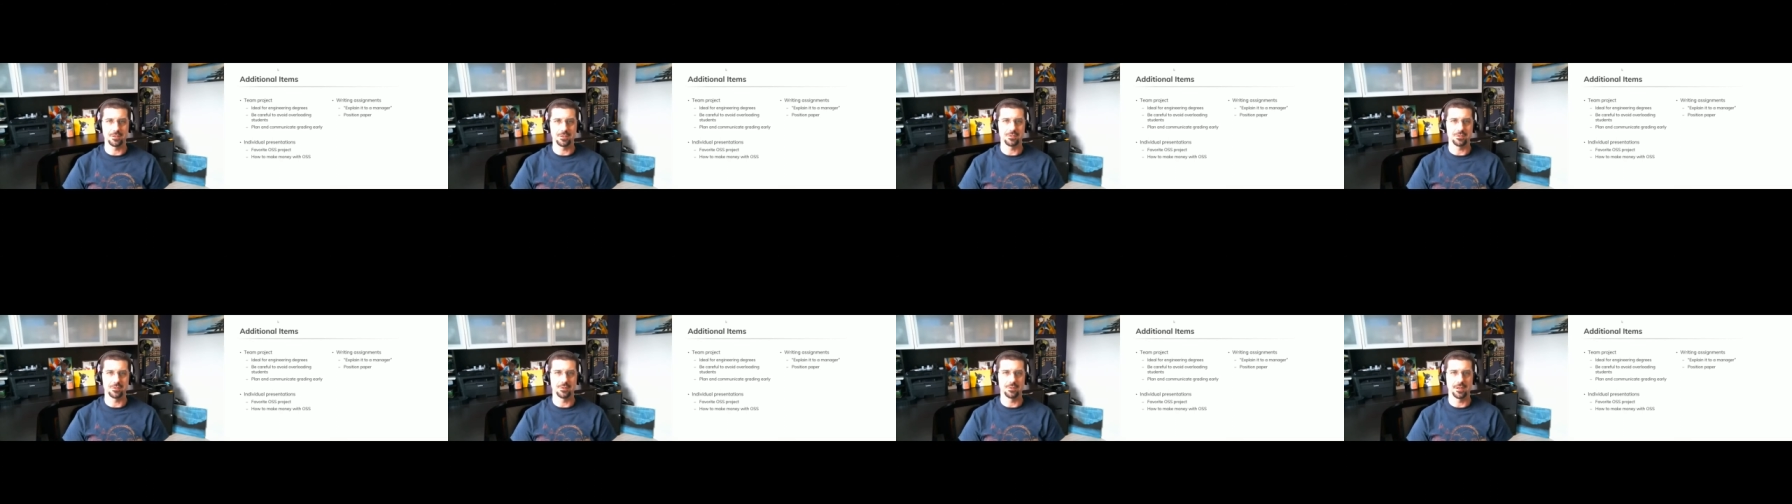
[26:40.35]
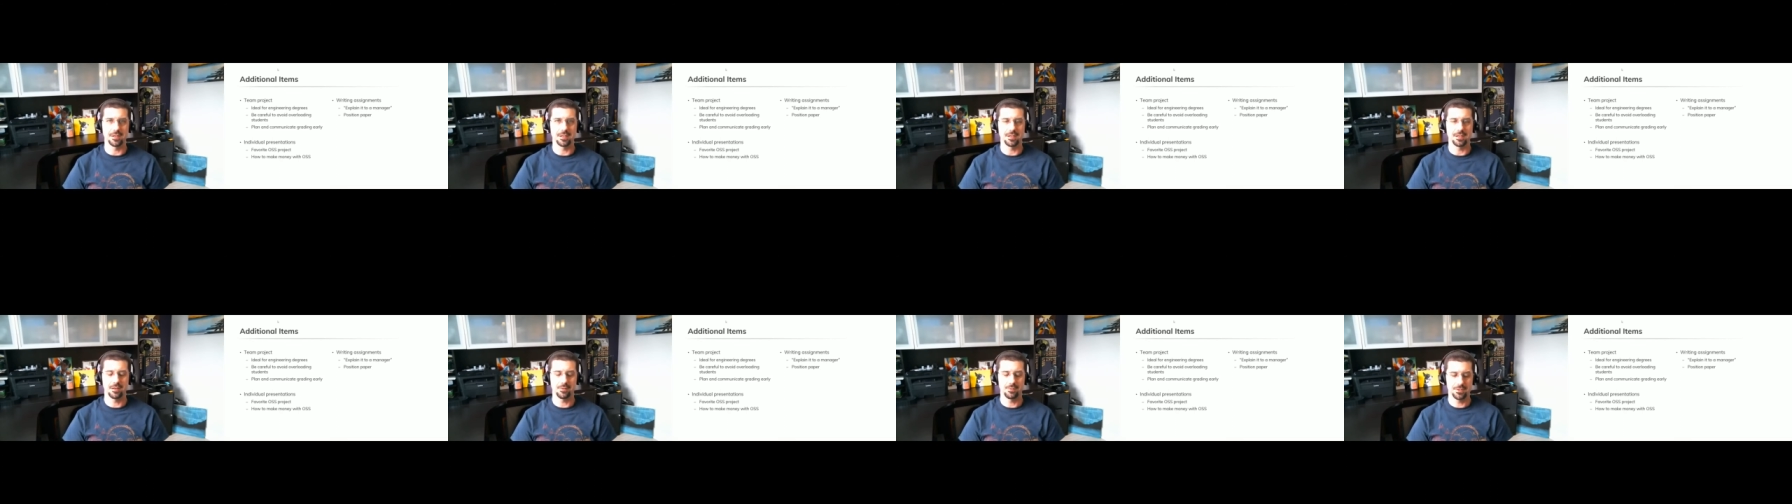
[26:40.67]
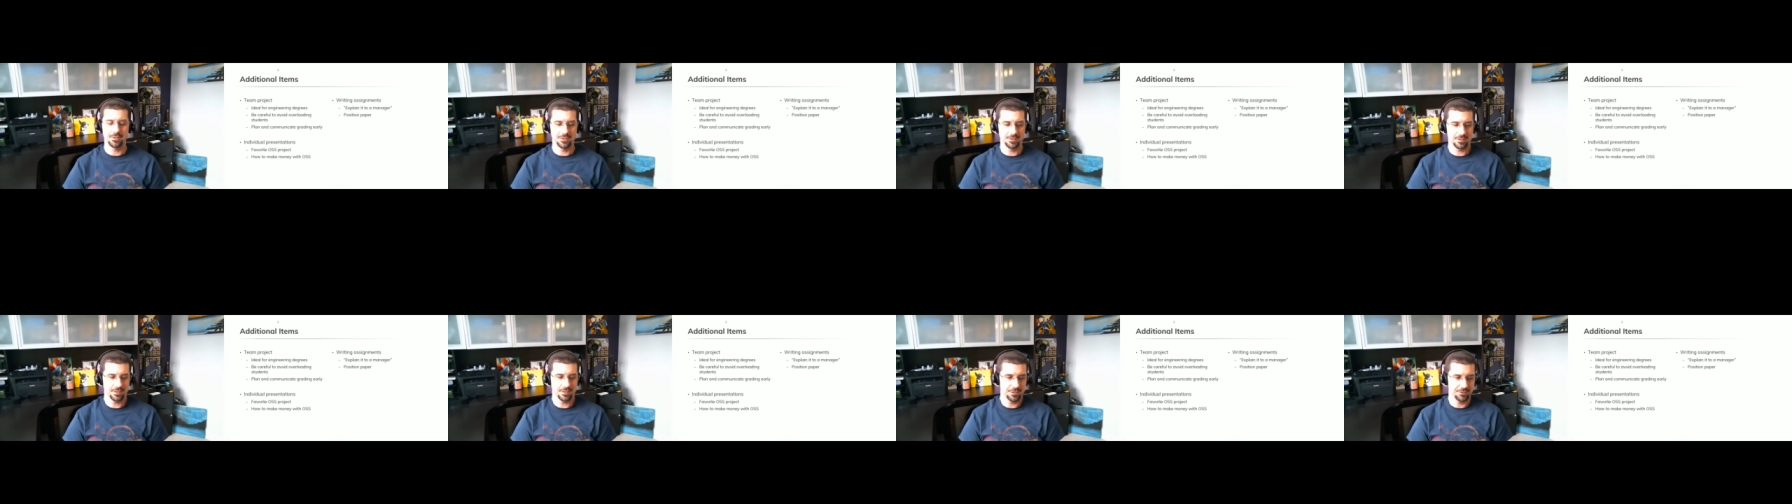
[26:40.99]
So I, I,
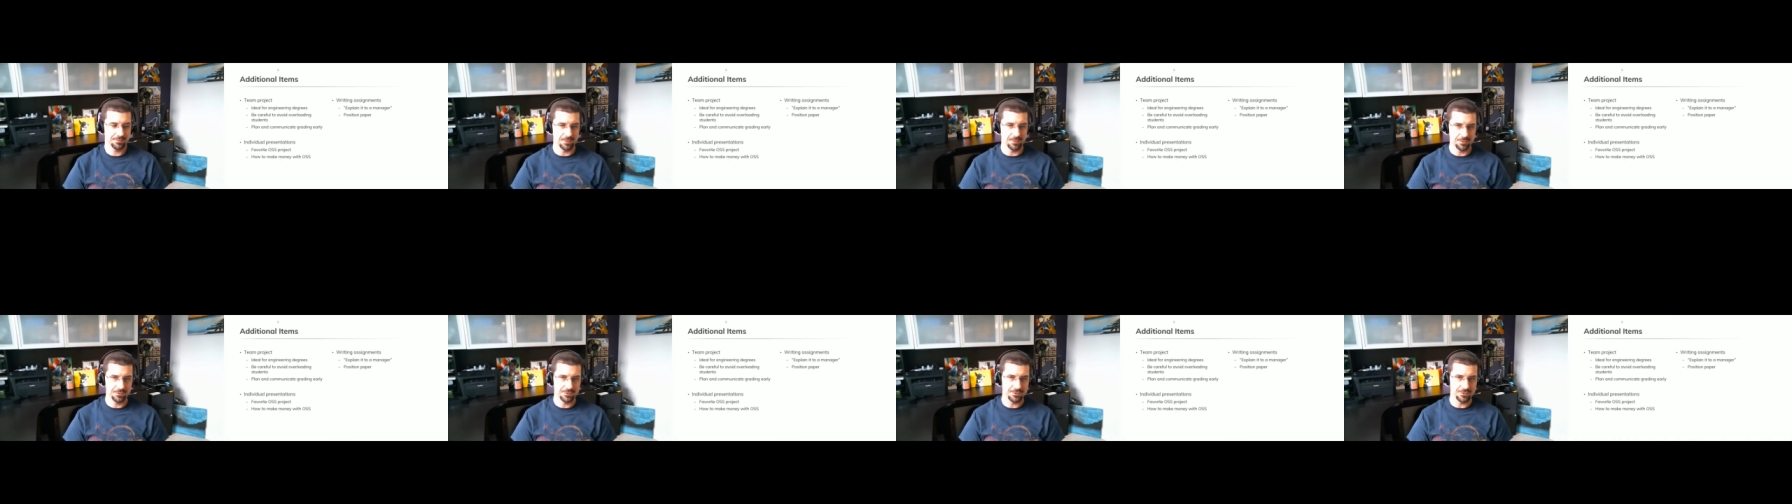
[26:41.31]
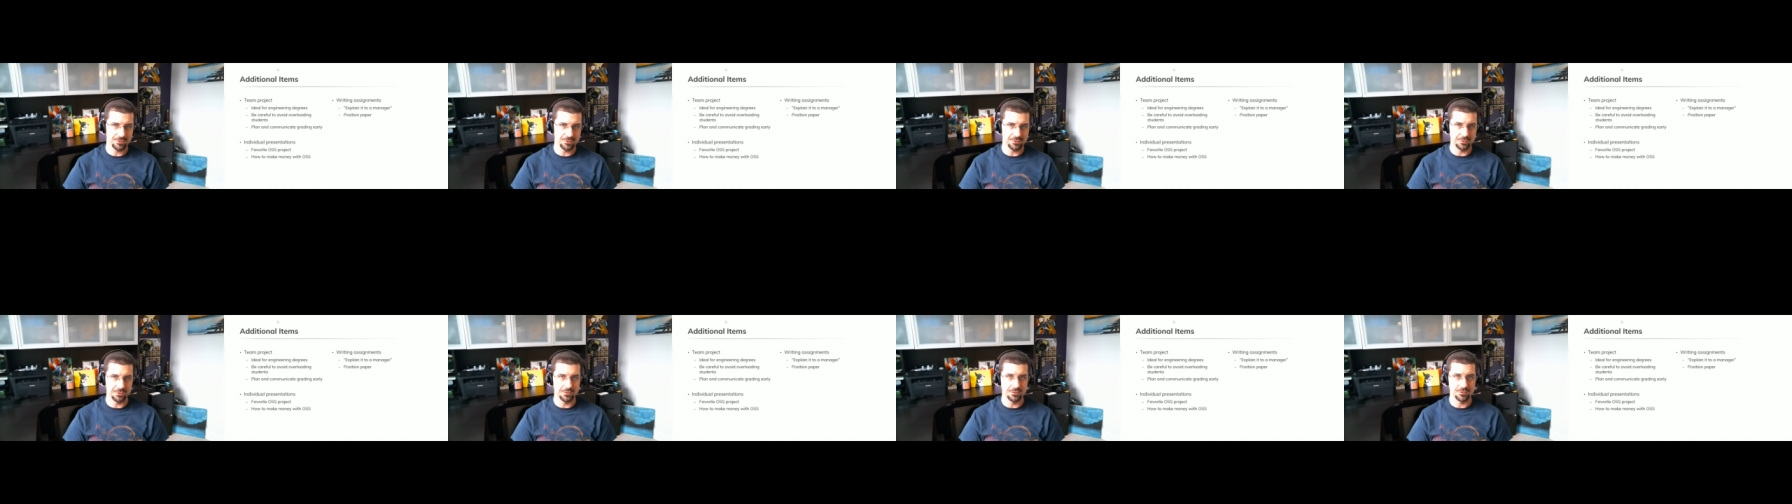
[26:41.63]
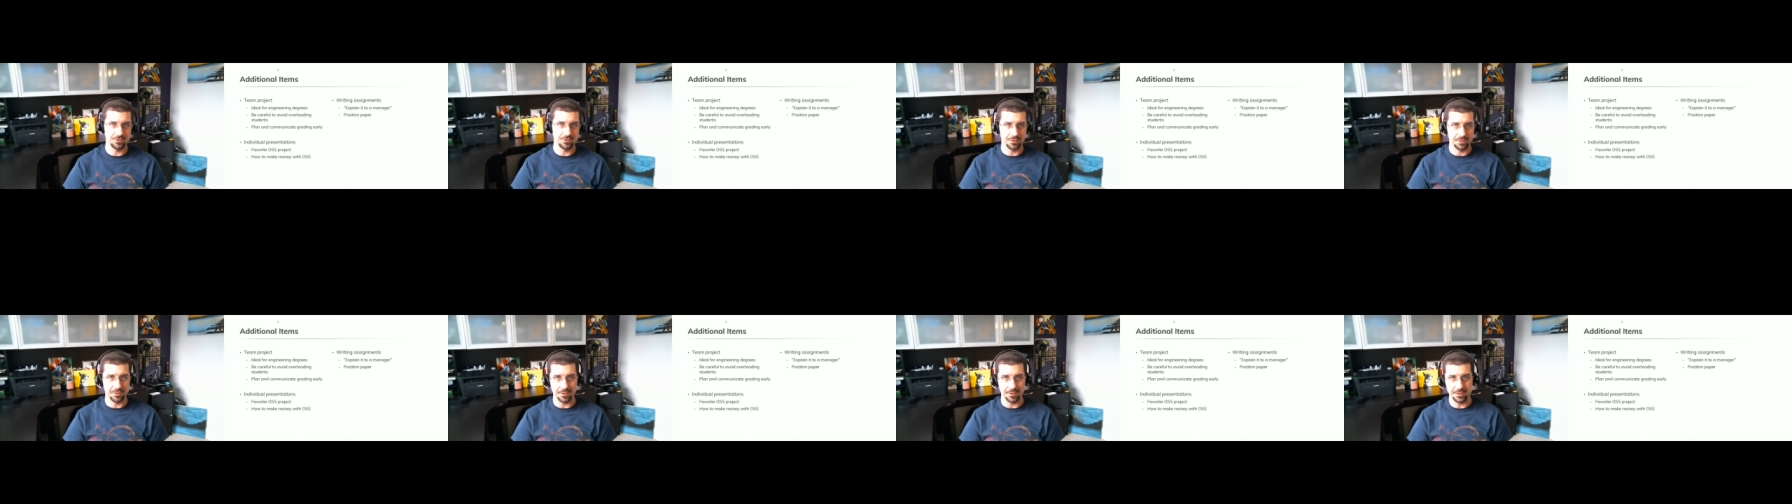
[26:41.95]
would say expose the
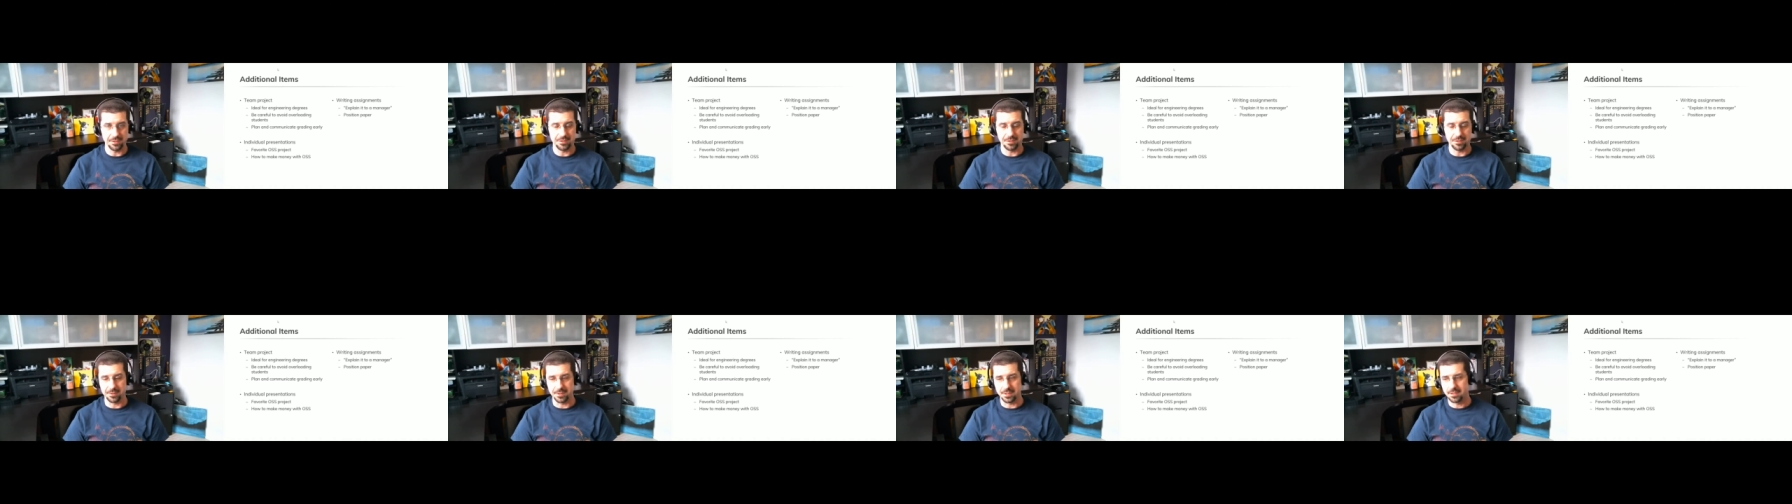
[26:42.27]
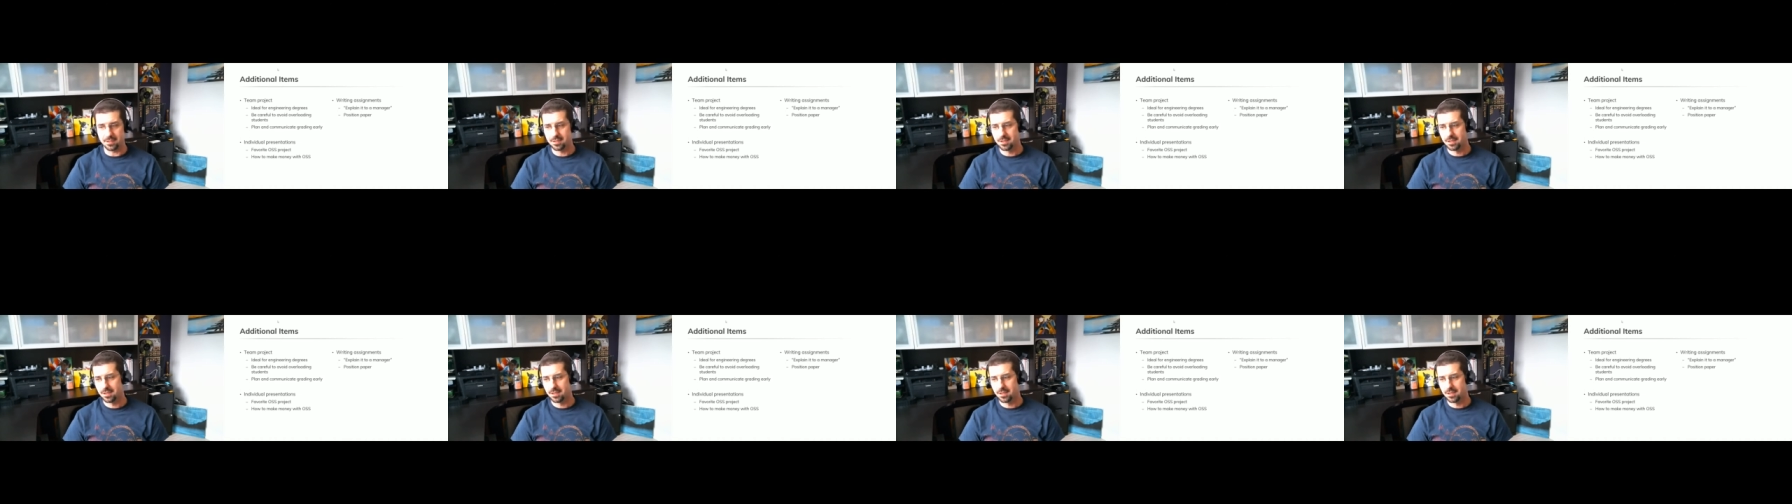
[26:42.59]
students early to it.